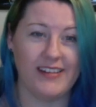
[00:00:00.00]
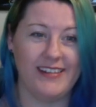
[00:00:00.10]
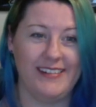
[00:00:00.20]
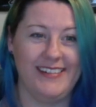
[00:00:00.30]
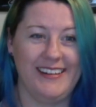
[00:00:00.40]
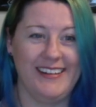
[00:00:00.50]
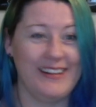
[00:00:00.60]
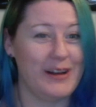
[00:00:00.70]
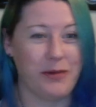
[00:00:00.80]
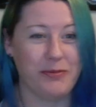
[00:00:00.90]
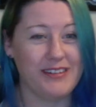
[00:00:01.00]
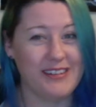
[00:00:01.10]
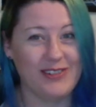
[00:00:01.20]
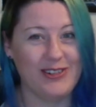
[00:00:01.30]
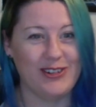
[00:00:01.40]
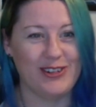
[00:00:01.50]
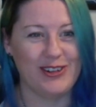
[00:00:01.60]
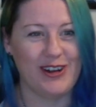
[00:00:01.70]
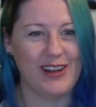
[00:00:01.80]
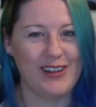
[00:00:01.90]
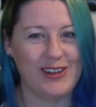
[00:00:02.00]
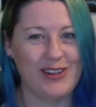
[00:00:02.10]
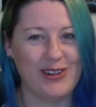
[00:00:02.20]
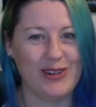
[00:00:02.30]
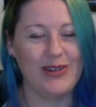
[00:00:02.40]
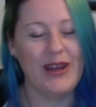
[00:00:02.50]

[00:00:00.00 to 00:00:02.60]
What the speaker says: I don't know.